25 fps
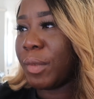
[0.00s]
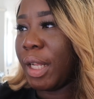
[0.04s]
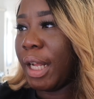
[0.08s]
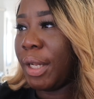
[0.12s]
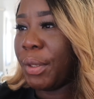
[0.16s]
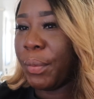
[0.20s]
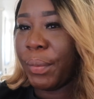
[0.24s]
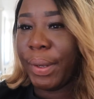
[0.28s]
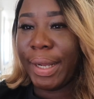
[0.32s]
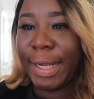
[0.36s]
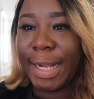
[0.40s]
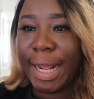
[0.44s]

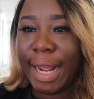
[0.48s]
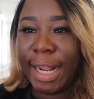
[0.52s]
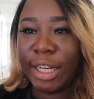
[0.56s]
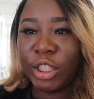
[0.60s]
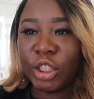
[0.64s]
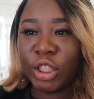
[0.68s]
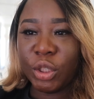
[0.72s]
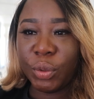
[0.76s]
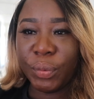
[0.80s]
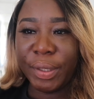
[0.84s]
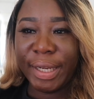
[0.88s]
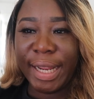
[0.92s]
Anyway
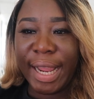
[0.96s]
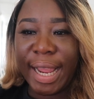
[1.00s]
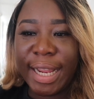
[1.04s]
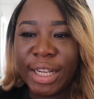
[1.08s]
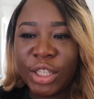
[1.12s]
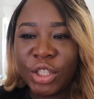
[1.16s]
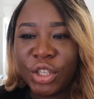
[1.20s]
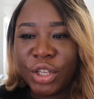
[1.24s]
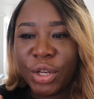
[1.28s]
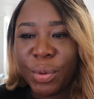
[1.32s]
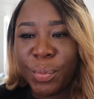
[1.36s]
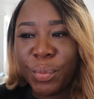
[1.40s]
guys, should we get
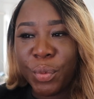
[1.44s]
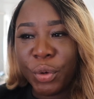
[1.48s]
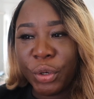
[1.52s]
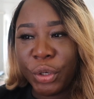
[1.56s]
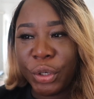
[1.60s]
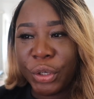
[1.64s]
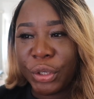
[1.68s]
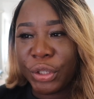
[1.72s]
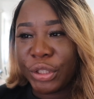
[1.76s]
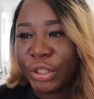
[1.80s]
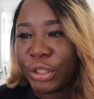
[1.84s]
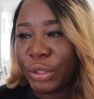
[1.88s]
into the
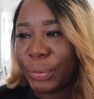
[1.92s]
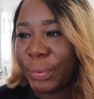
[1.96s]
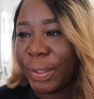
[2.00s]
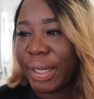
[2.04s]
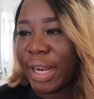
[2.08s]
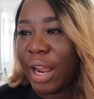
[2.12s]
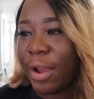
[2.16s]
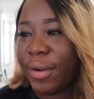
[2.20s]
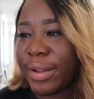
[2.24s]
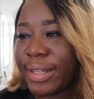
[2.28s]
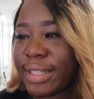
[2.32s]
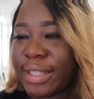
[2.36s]
mood? Should we
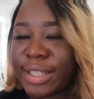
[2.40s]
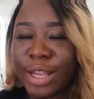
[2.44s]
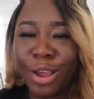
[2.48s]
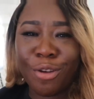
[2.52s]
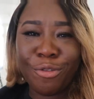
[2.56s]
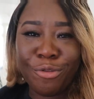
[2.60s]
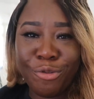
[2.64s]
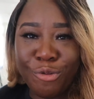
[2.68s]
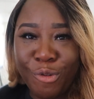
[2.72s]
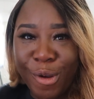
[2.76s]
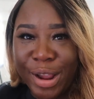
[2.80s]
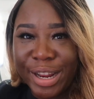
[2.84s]
get
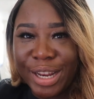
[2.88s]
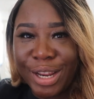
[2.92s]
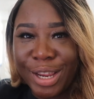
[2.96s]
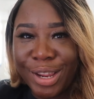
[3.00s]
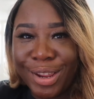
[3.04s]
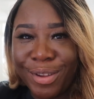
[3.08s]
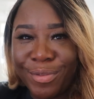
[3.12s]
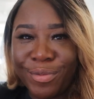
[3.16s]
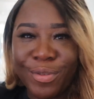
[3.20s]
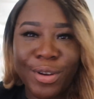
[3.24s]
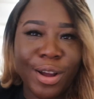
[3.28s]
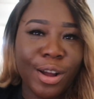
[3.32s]
ourselves
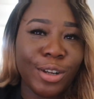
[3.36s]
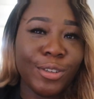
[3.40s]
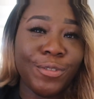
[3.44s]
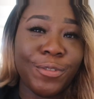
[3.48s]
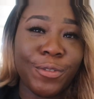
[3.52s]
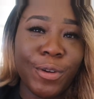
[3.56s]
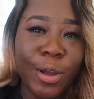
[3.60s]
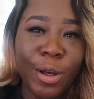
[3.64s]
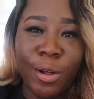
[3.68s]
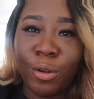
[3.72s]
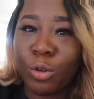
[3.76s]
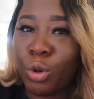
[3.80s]
ready
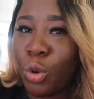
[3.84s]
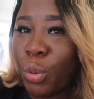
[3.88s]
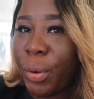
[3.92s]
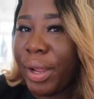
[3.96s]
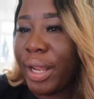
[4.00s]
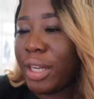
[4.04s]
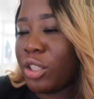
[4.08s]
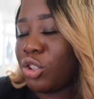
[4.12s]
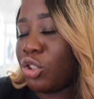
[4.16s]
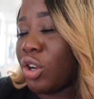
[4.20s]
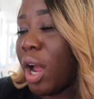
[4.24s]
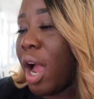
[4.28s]
for a
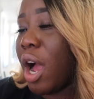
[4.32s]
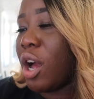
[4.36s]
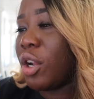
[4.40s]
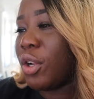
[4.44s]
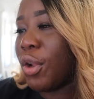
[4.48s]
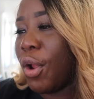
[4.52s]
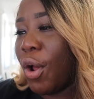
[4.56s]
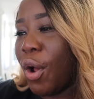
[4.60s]
quick trial?